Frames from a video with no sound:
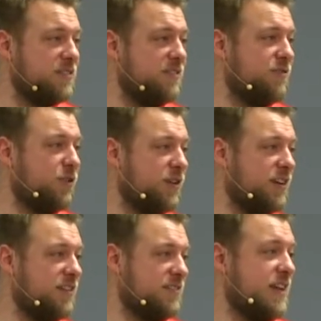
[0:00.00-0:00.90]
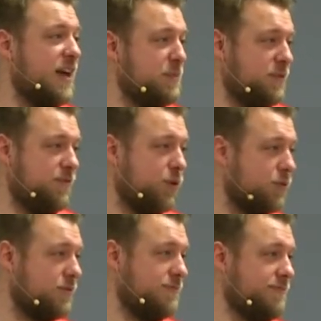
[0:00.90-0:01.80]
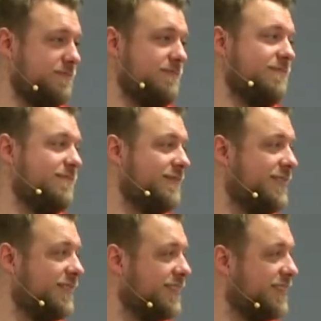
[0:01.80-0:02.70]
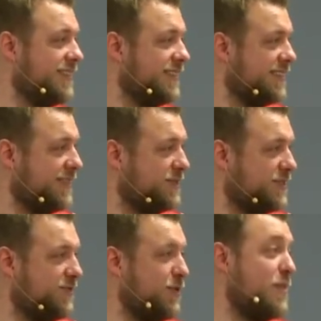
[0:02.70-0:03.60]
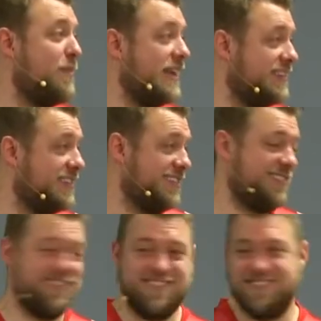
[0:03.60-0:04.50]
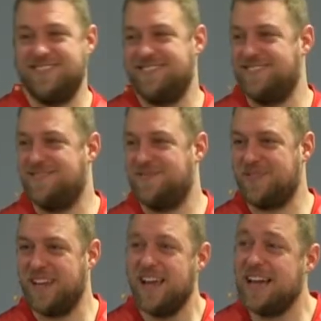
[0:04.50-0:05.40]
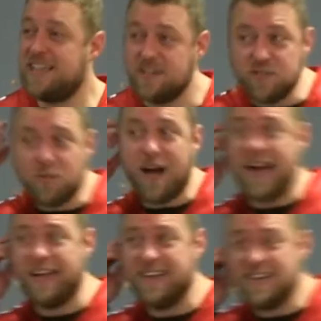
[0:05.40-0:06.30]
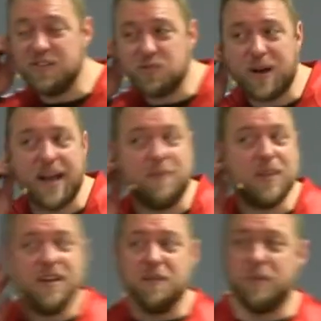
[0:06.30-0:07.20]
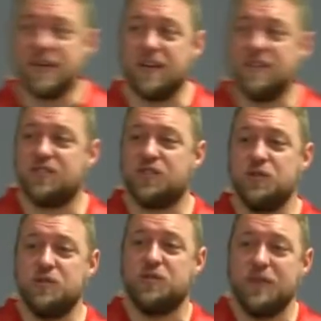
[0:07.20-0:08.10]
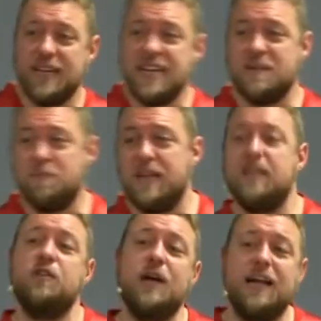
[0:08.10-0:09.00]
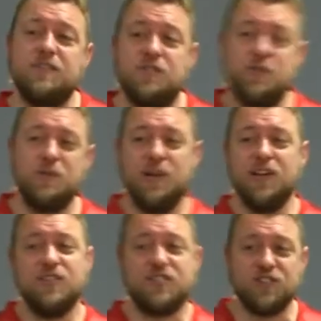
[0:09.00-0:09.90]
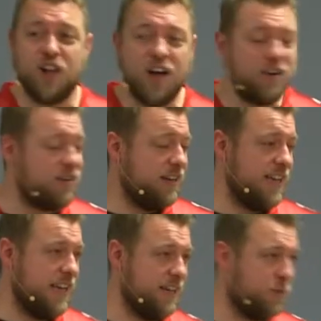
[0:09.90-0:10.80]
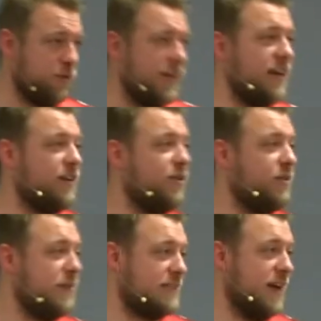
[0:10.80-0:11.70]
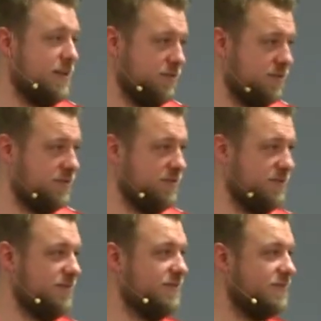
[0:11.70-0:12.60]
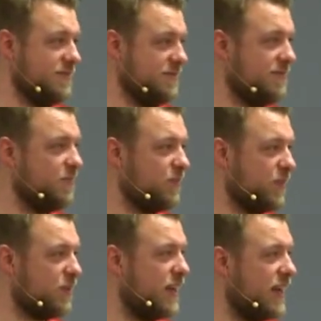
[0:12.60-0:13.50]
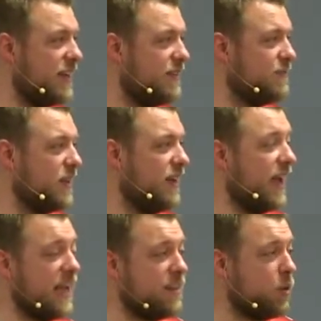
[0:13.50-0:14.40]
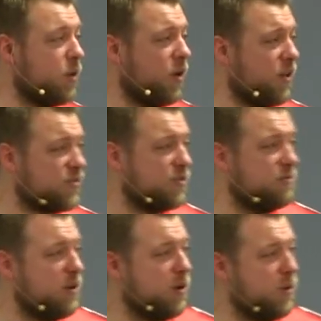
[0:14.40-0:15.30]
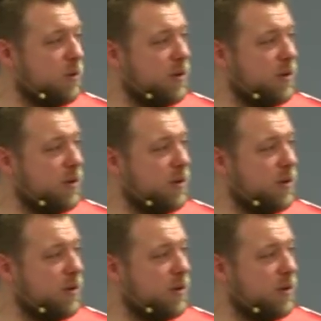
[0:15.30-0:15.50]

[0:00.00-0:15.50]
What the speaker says: for us common folk. It wasn't for the peasants. And here's why. Because to eat meat, you had to slaughter an animal, not go to McDonald's. Okay? And there were also no